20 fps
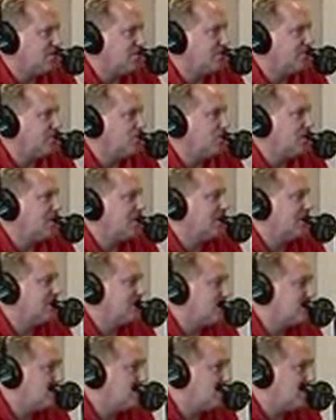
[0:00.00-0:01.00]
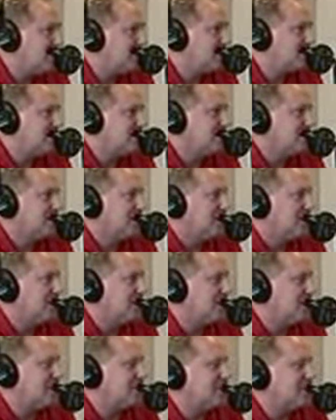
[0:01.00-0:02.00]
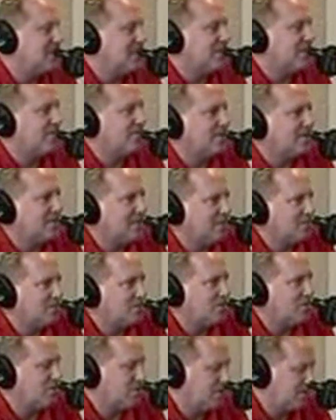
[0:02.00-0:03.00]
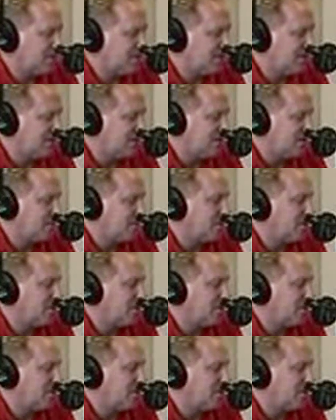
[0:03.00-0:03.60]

So if you waited 2 months, it's going to take you 3 times longer to sell